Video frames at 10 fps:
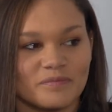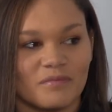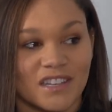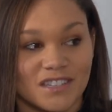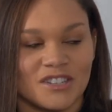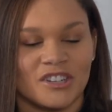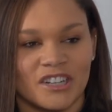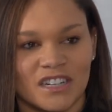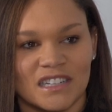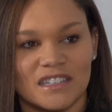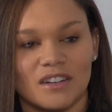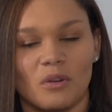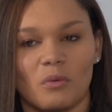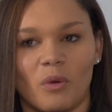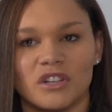my senior year.
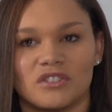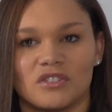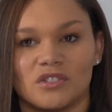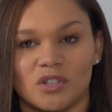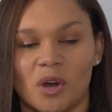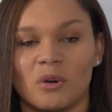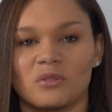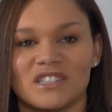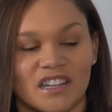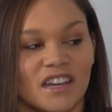Was so sick.